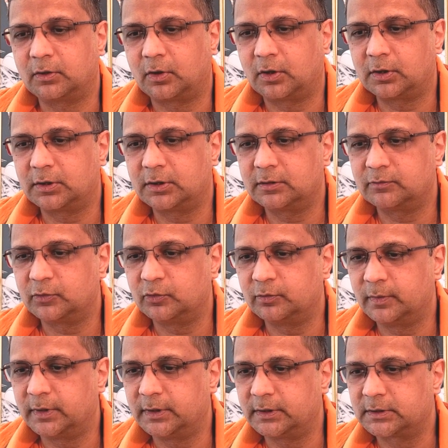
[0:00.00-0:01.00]
all the
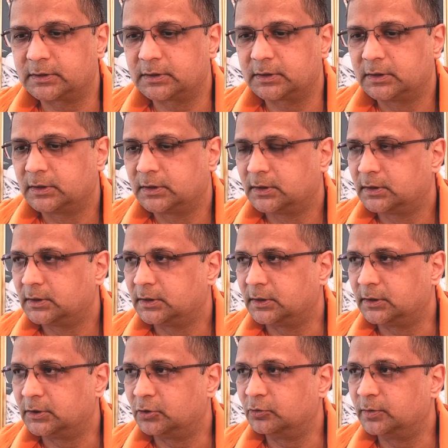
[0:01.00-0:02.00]
movements
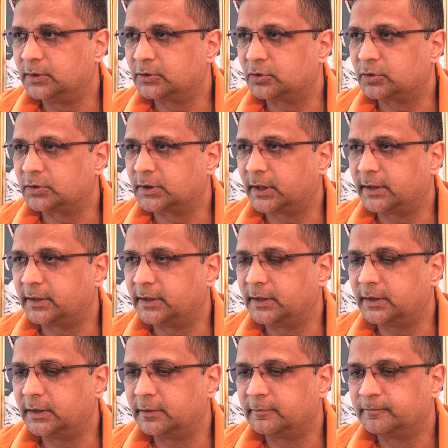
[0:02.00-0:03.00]
in human
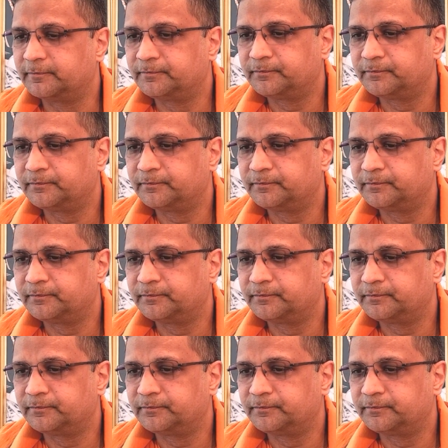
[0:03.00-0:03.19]
society,